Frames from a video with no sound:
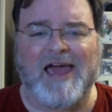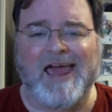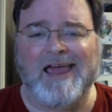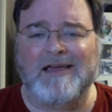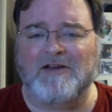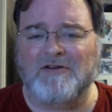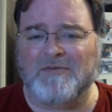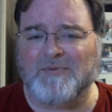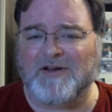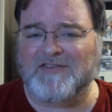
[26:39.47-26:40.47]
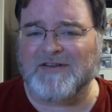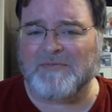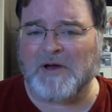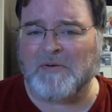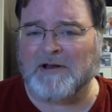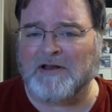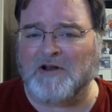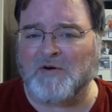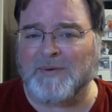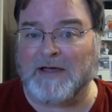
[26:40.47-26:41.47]
hey, the president might want to
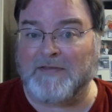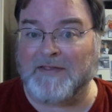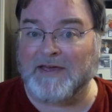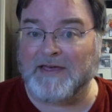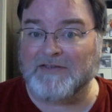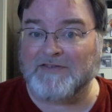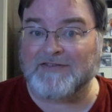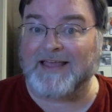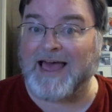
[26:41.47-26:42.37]
know about this.